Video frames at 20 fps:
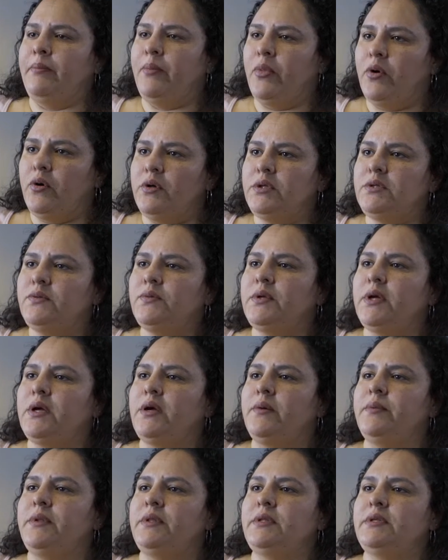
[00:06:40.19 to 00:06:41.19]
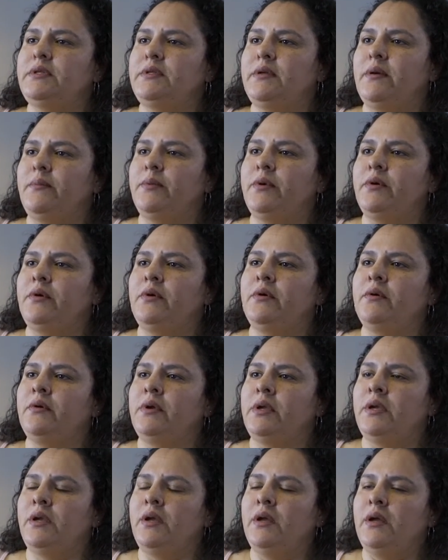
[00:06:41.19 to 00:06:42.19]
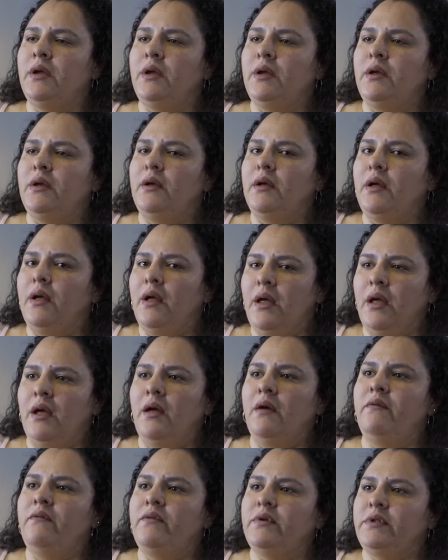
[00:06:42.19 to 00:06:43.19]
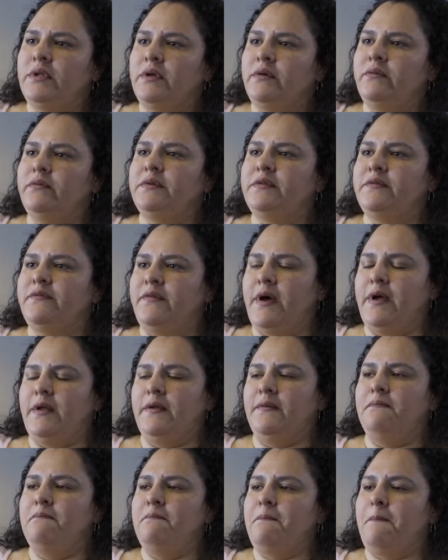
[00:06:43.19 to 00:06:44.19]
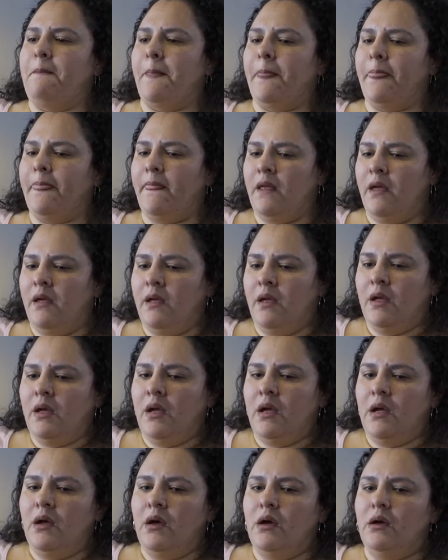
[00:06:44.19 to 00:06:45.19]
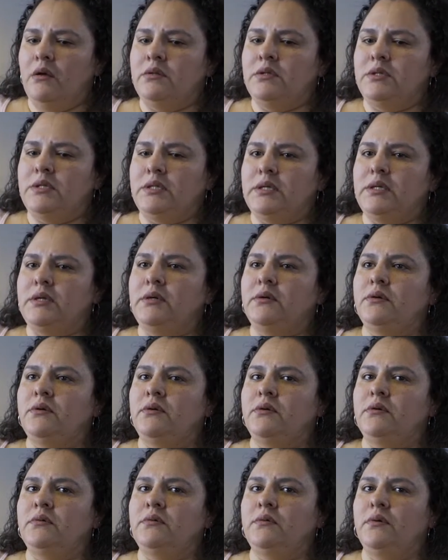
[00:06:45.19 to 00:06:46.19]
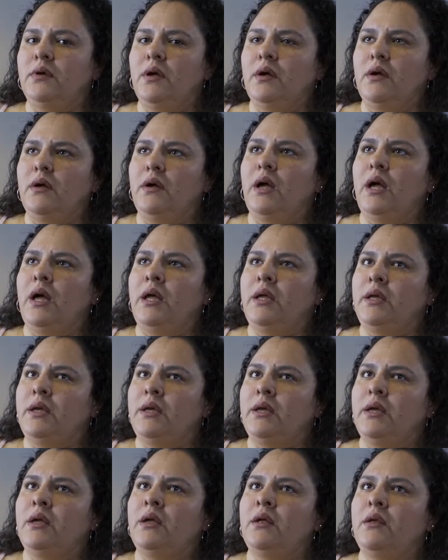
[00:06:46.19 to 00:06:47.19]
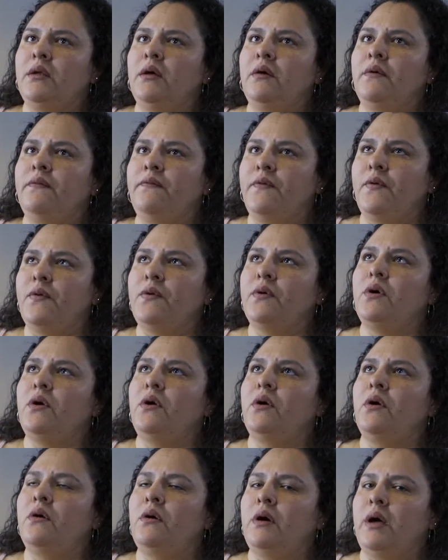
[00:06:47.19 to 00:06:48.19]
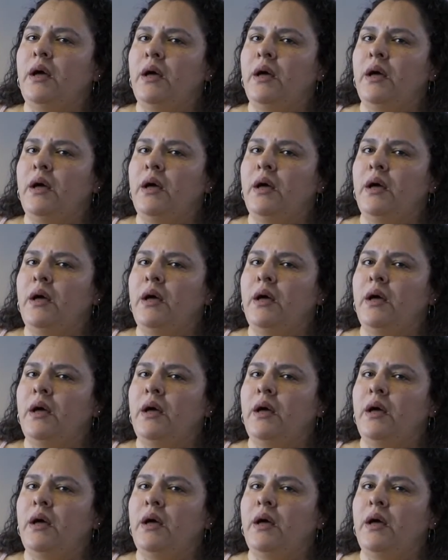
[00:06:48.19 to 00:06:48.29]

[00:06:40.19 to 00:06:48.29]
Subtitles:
boys would come in the summer and everything was fine. Until I get a phone call